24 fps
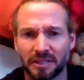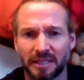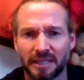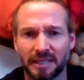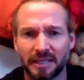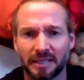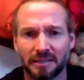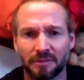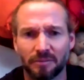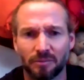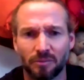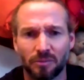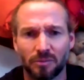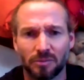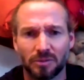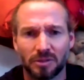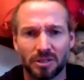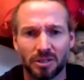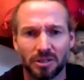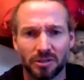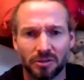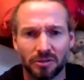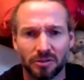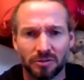and kit
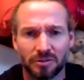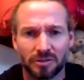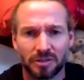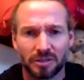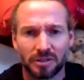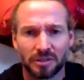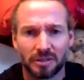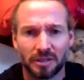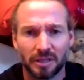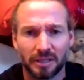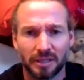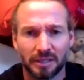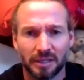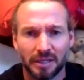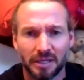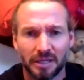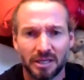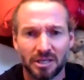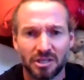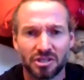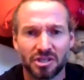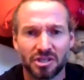to use and like